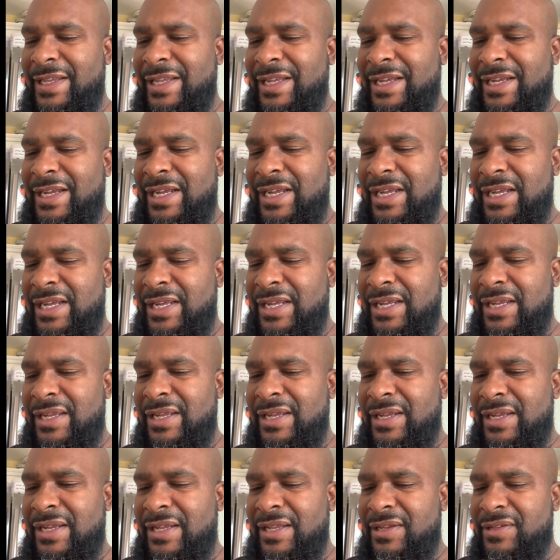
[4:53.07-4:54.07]

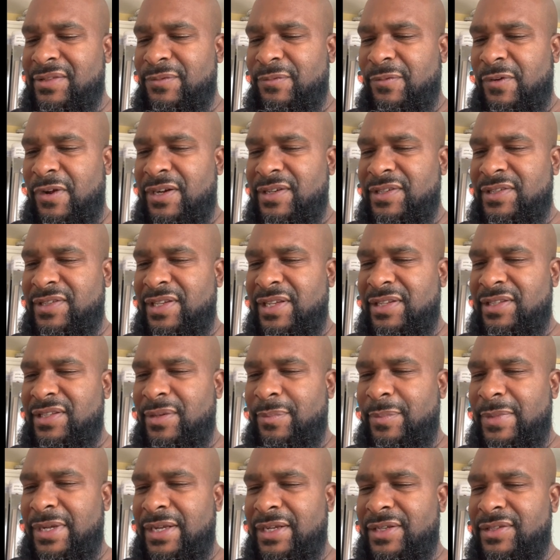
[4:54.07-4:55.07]
As far as
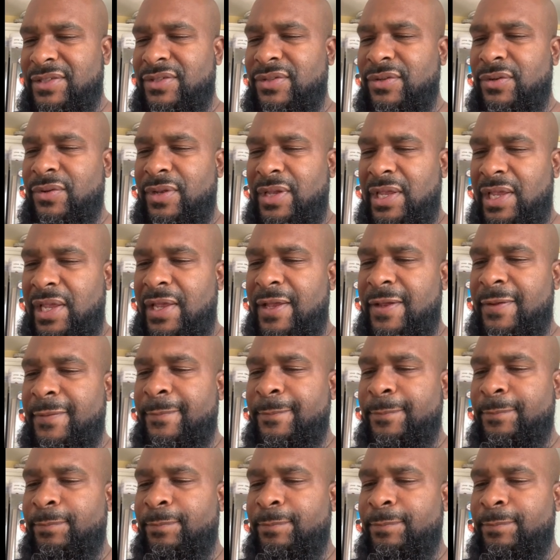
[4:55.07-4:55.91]
centre-backs, okay.